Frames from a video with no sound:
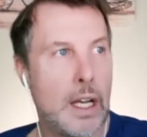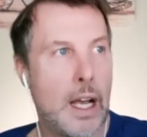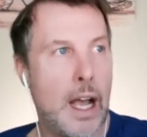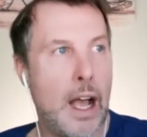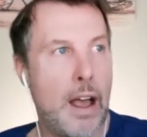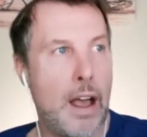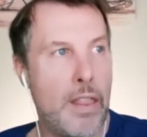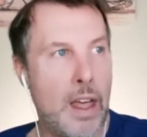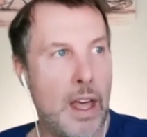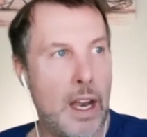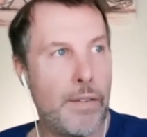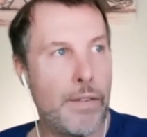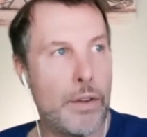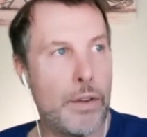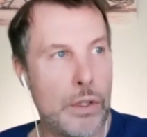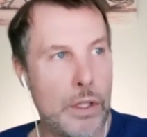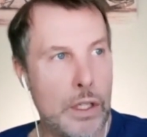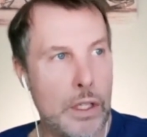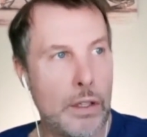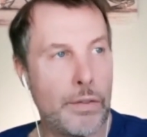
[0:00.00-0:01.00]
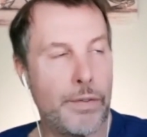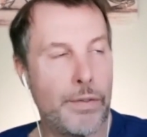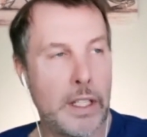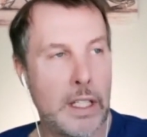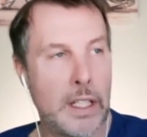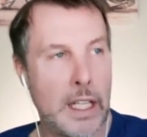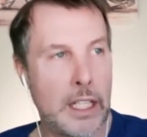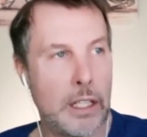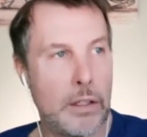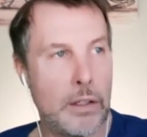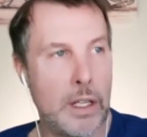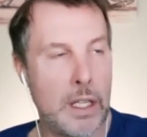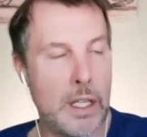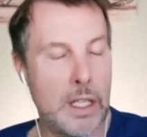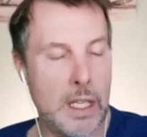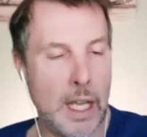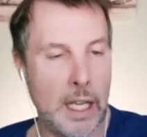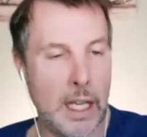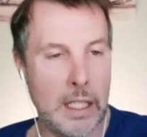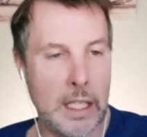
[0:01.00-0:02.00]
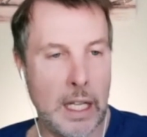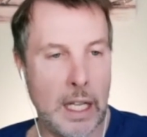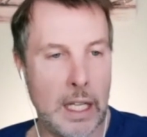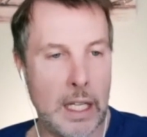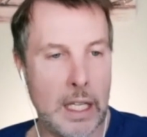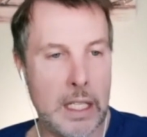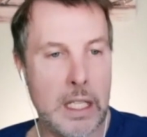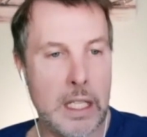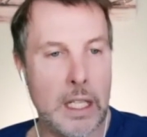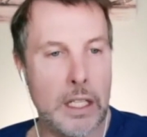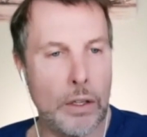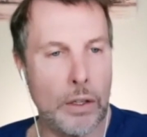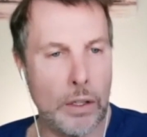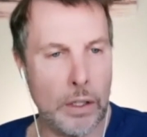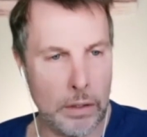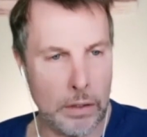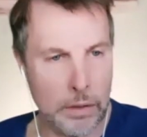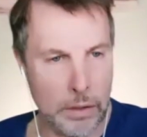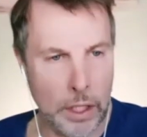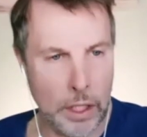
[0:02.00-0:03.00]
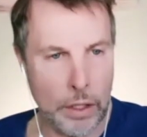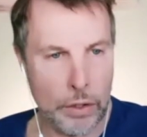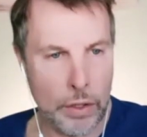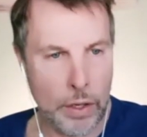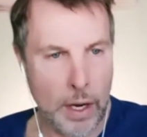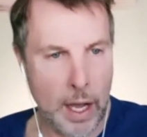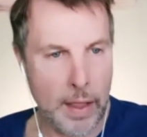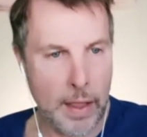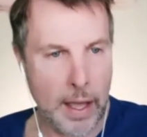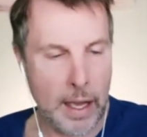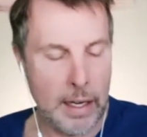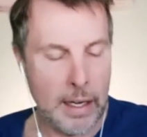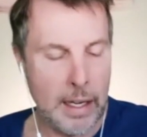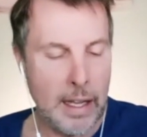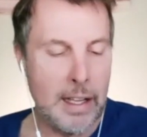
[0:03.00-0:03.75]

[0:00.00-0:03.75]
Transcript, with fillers: and then if you still feel like you need the psychedelics then you can you know try that.